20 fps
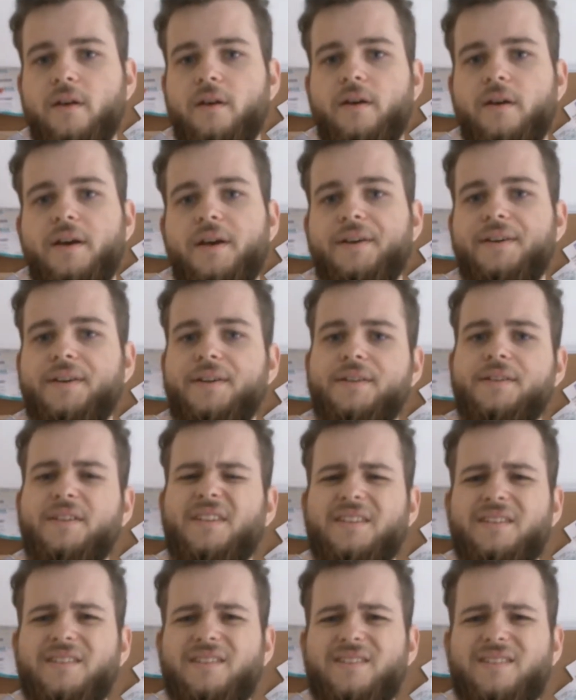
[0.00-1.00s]

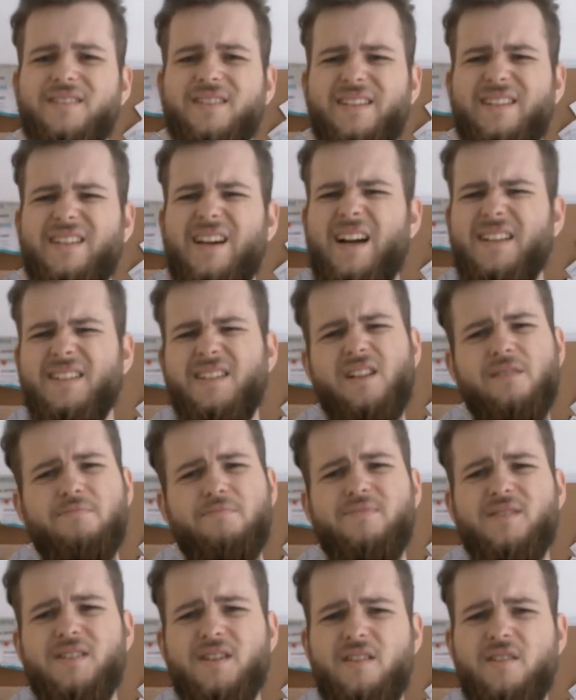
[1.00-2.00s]
And can't help
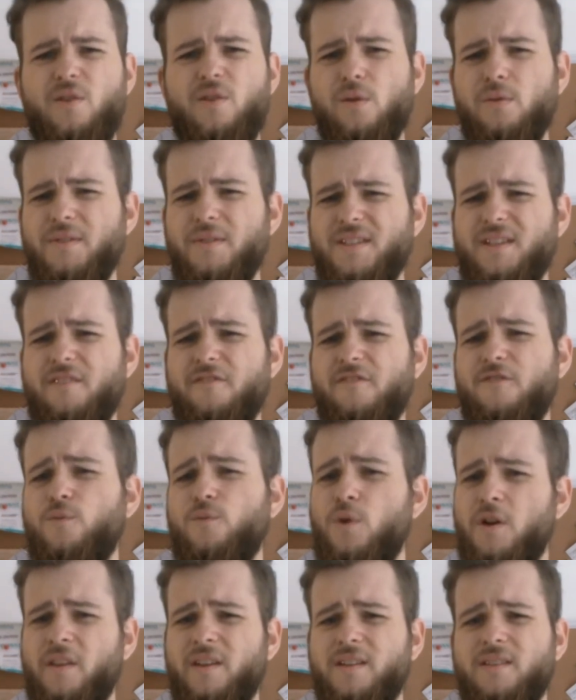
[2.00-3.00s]
but always have
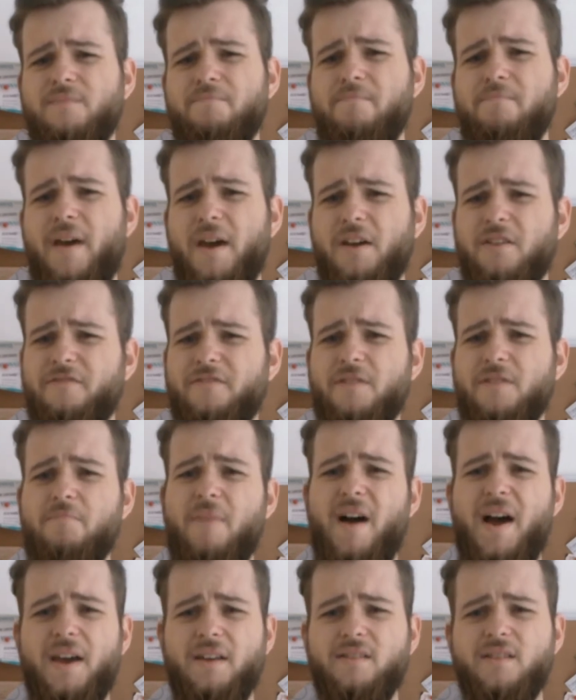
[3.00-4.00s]
one at the back of their
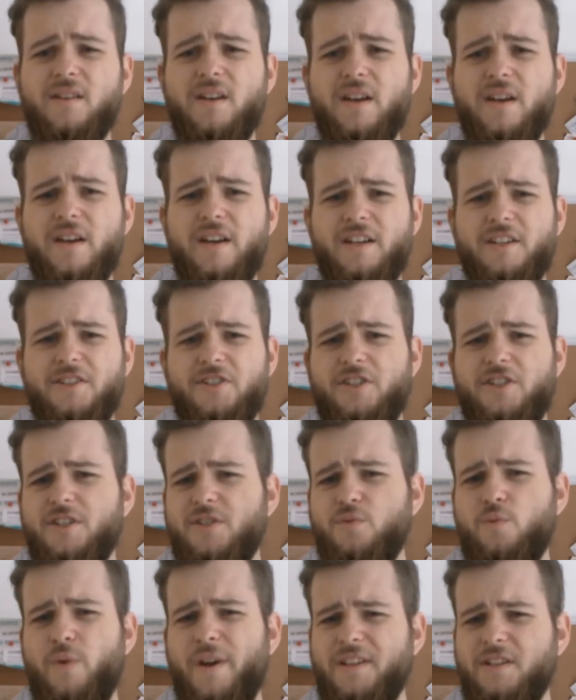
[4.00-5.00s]
mind,
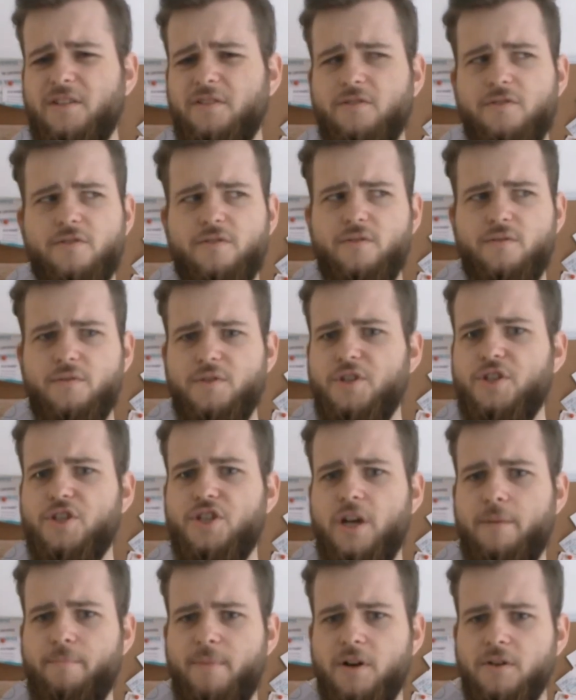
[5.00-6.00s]
just waiting to
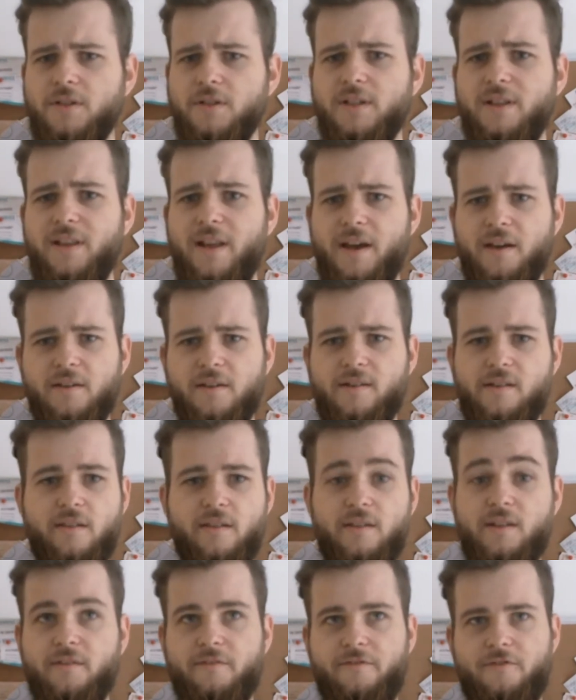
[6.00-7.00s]
jump out like
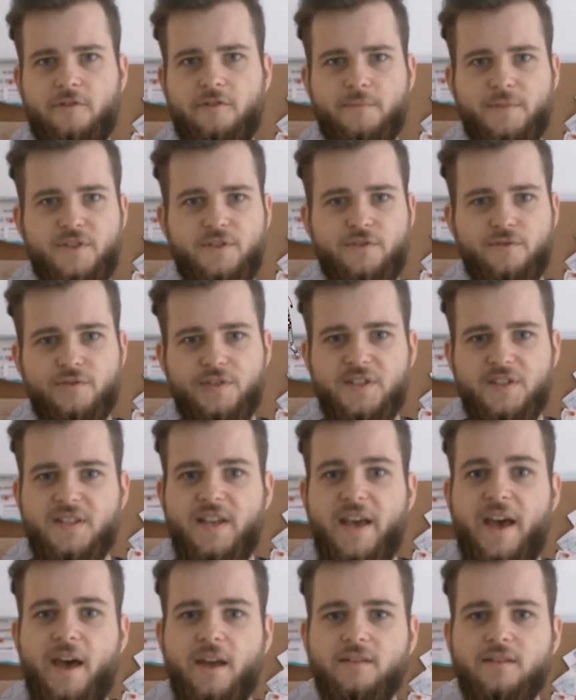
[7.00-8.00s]
Athena from Zeus's
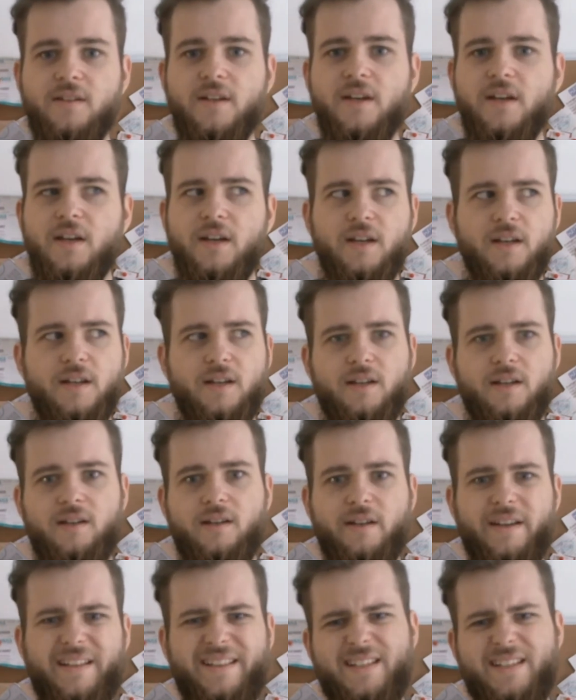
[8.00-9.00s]
head.
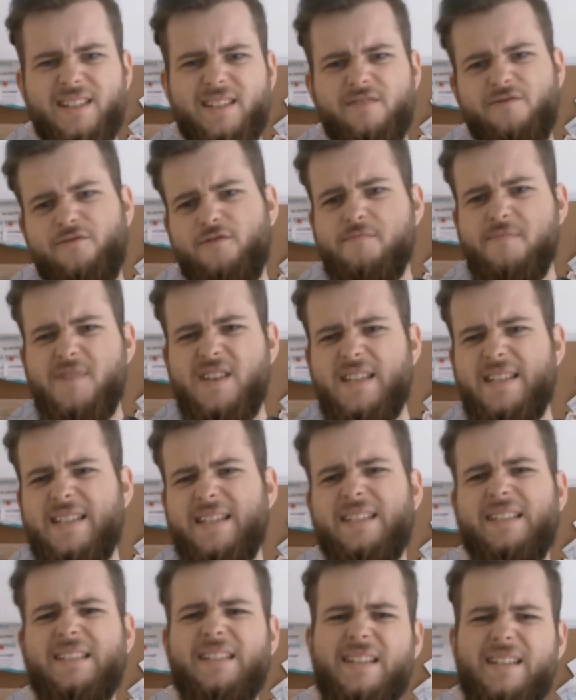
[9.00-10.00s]
At least for me,
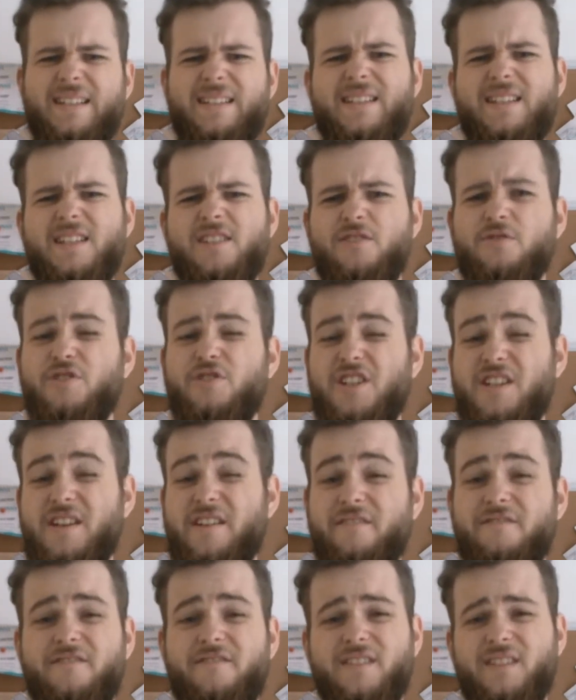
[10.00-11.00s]
these usually
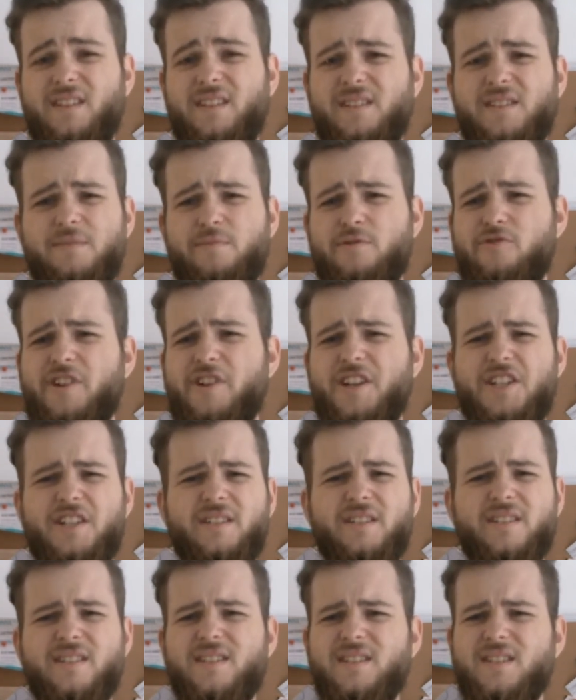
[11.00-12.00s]
have an inspiration
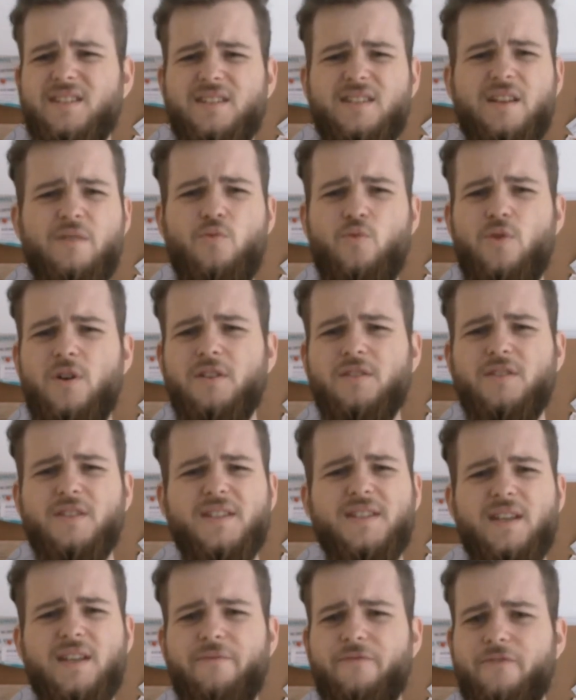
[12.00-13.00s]
in someone or
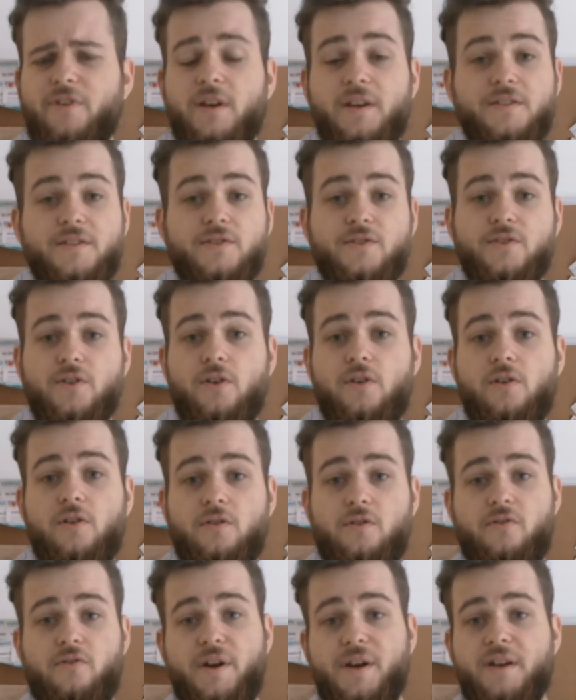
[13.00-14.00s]
something I saw
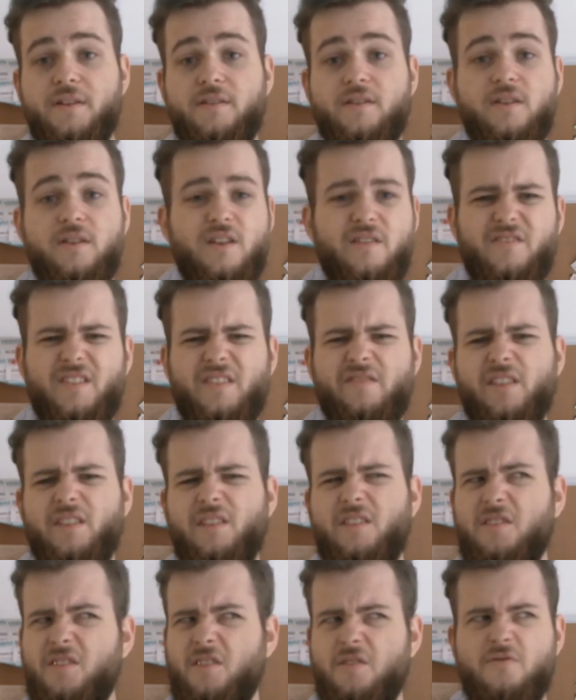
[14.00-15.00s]
or read, even if I
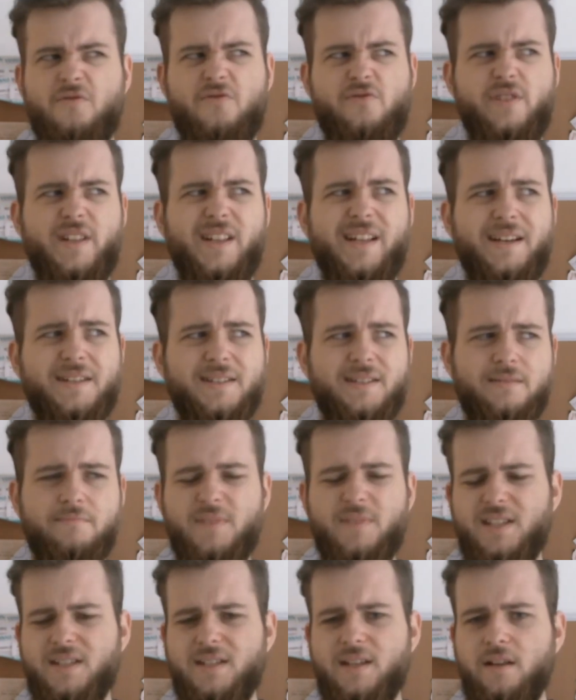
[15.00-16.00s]
don't realize it
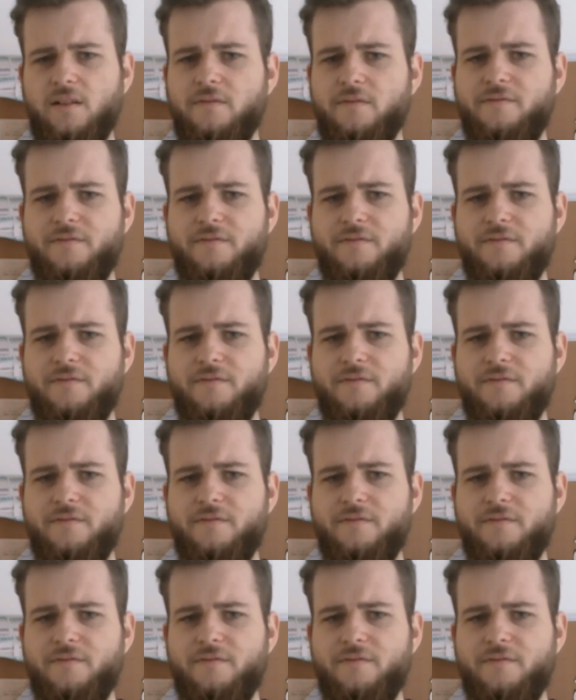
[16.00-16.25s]
myself.